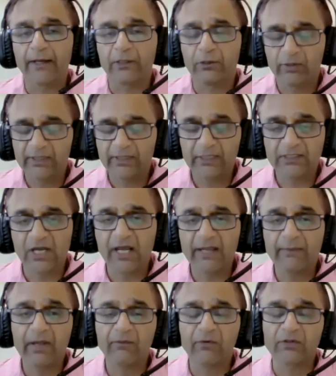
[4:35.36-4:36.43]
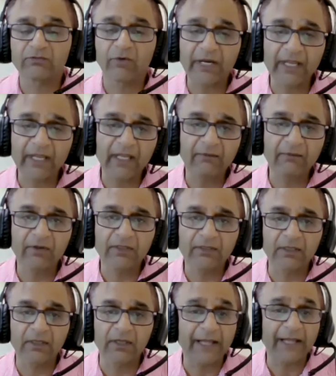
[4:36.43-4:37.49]
During the time, I was working
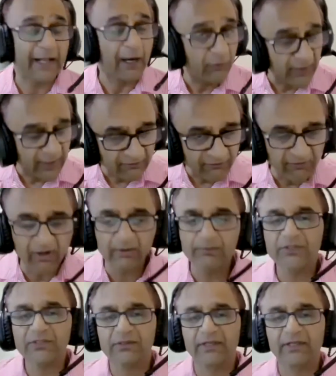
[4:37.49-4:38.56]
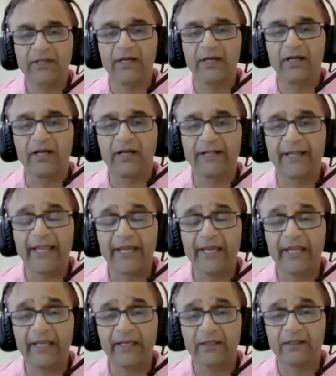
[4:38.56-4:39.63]
with accounting firms,
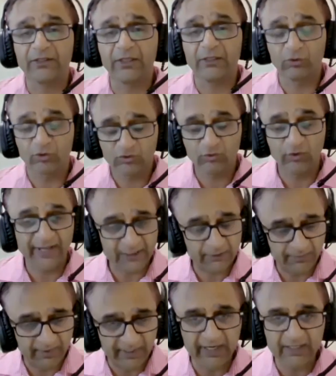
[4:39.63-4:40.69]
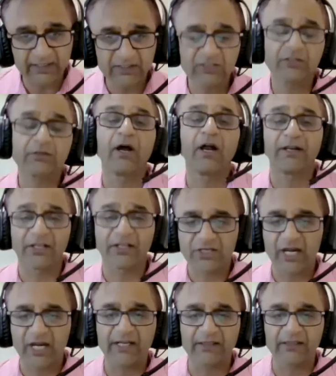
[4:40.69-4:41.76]
gaining the useful experience,
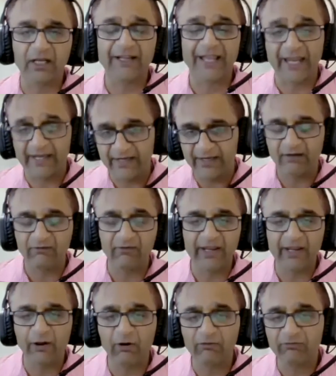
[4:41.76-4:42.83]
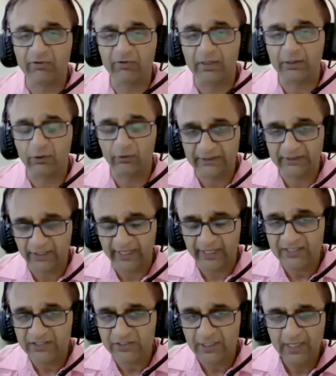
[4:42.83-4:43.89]
understanding the Canadian way of doing
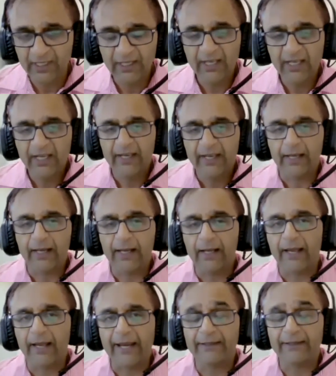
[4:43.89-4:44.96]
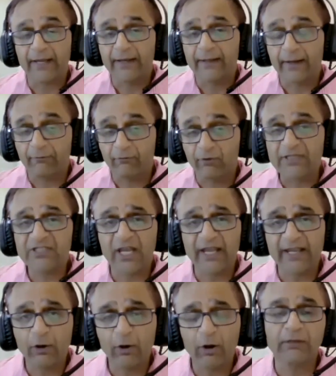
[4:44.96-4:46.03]
things. And then once
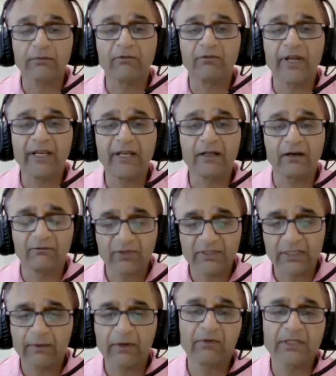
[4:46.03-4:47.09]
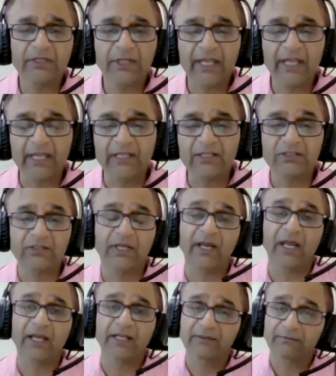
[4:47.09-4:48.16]
I got very comfortable with things, then
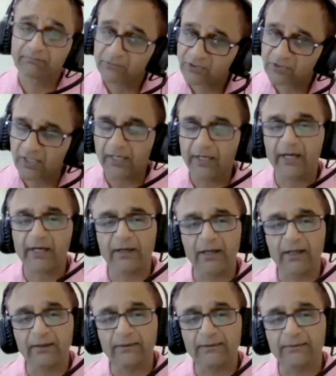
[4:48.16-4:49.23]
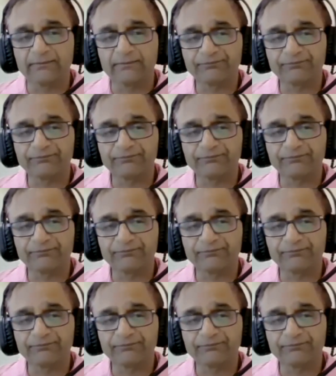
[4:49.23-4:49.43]
I started uh,